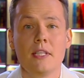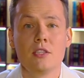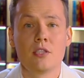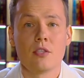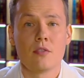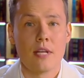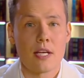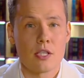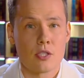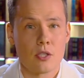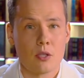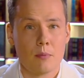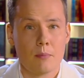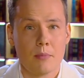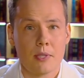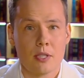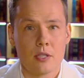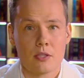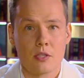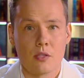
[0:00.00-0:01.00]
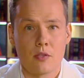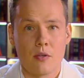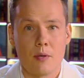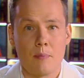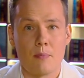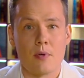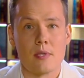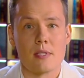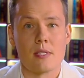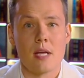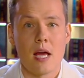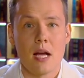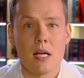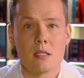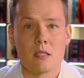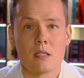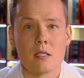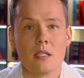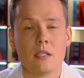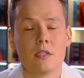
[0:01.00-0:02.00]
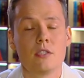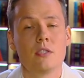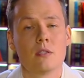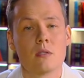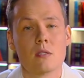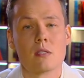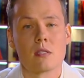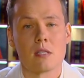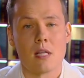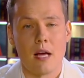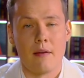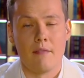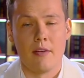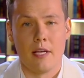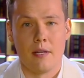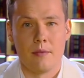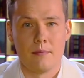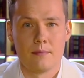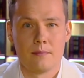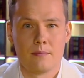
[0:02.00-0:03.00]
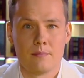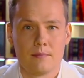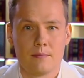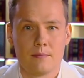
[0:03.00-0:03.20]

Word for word: international military presence in Yugoslavia.